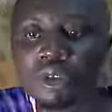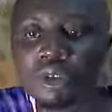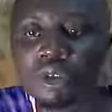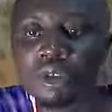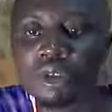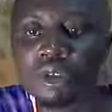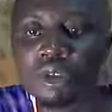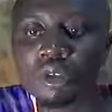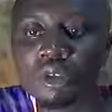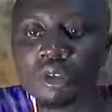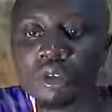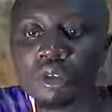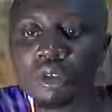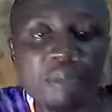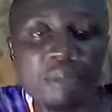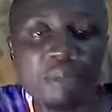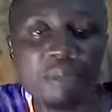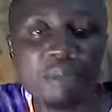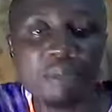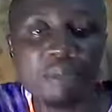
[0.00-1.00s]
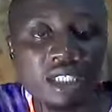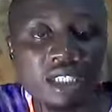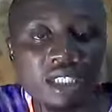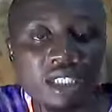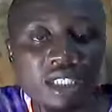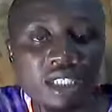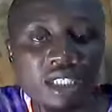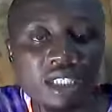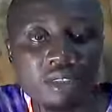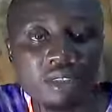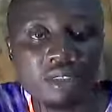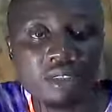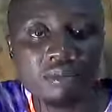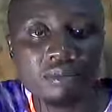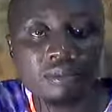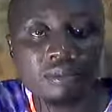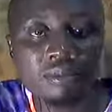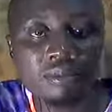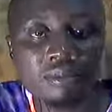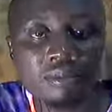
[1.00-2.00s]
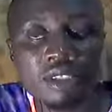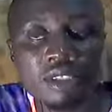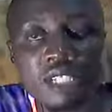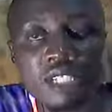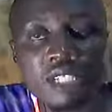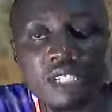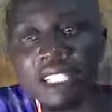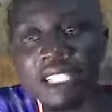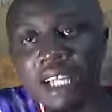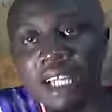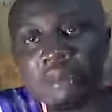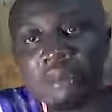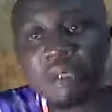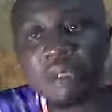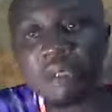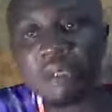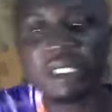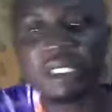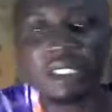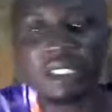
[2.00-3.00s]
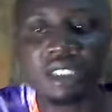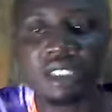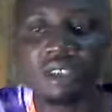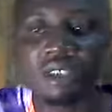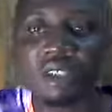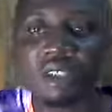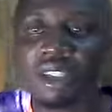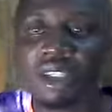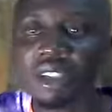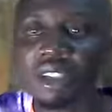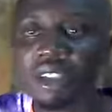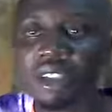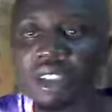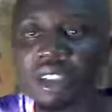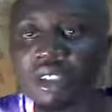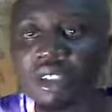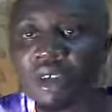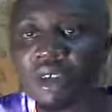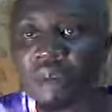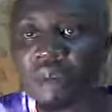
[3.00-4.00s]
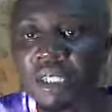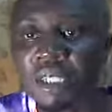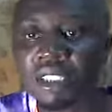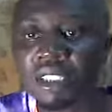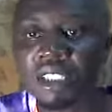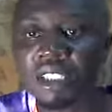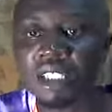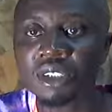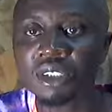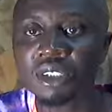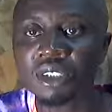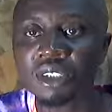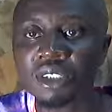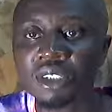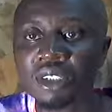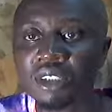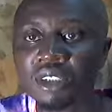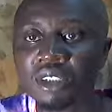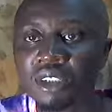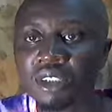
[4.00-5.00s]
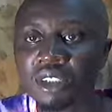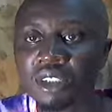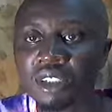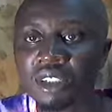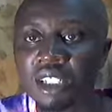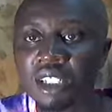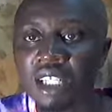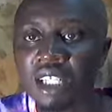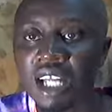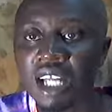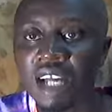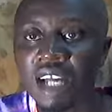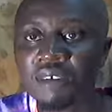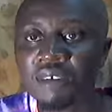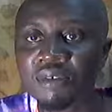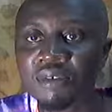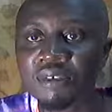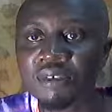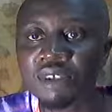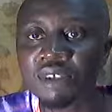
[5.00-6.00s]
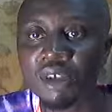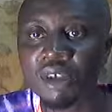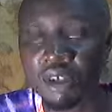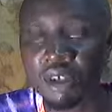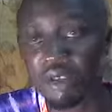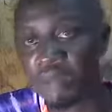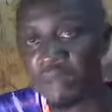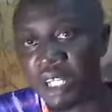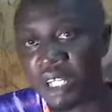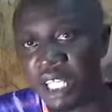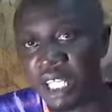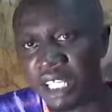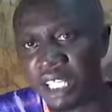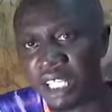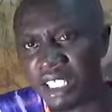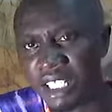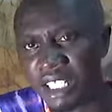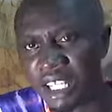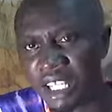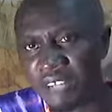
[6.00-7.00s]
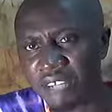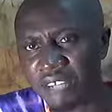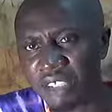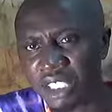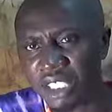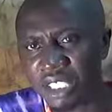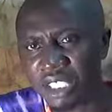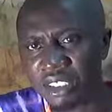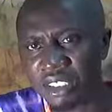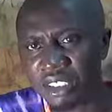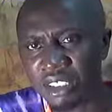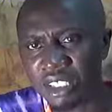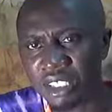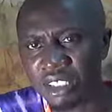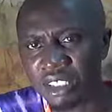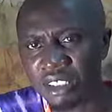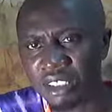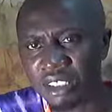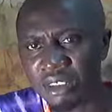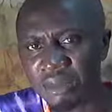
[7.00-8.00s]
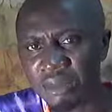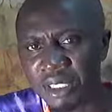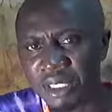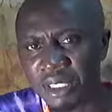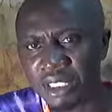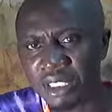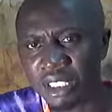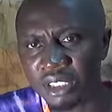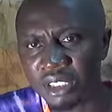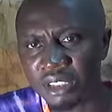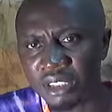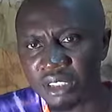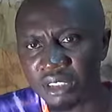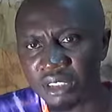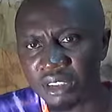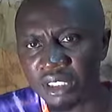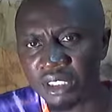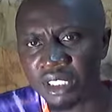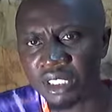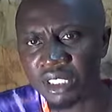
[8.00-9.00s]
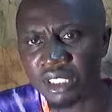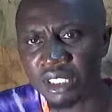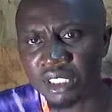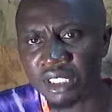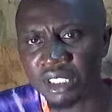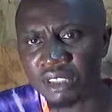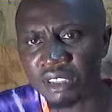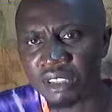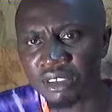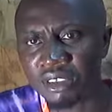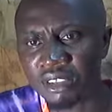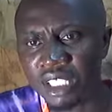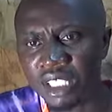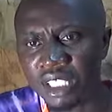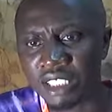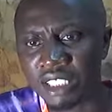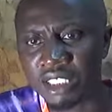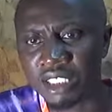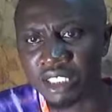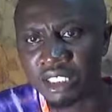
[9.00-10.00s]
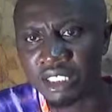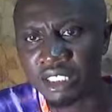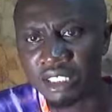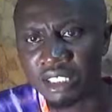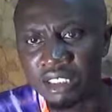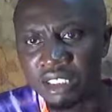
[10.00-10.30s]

send message. You can type in message on the comment section, the live, or more like the live chat, not the comment section. There's a